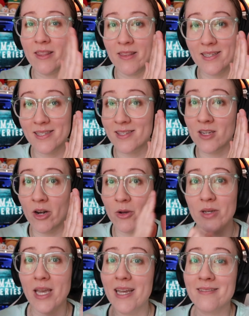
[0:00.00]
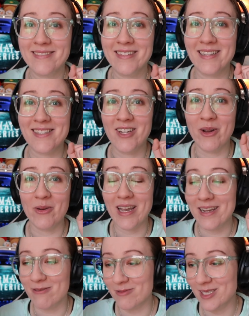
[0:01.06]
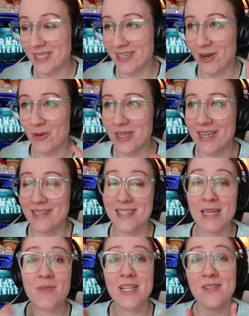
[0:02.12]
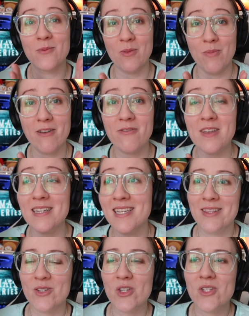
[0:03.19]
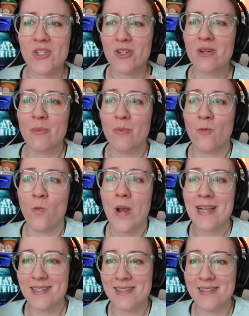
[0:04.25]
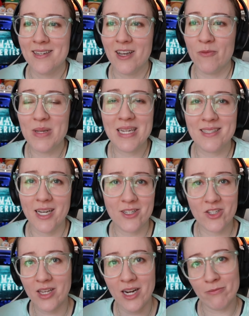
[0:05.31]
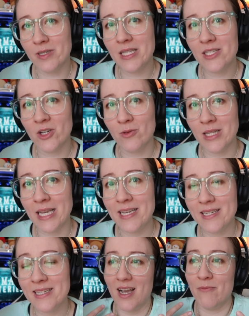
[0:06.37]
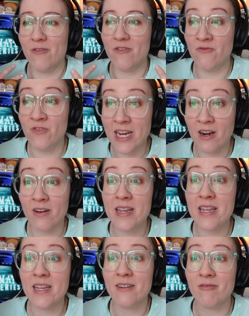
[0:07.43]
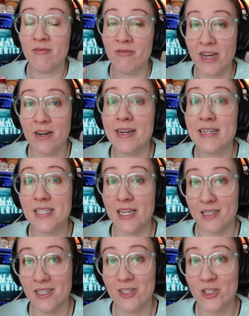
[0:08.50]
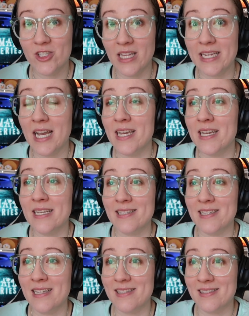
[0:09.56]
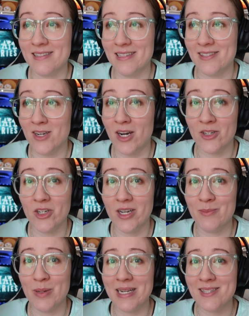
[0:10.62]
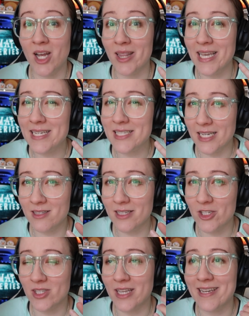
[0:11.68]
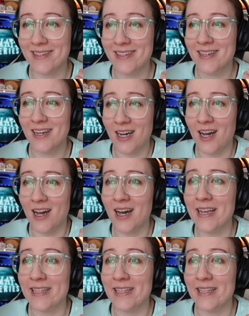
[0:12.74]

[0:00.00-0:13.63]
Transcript: This is not okay. That's not okay. Really not okay. Same thing with my feet. There's just certain ways of being touched that I really don't like. I'm very, very ticklish. Like it's not good, but it's not like ticklish like haha.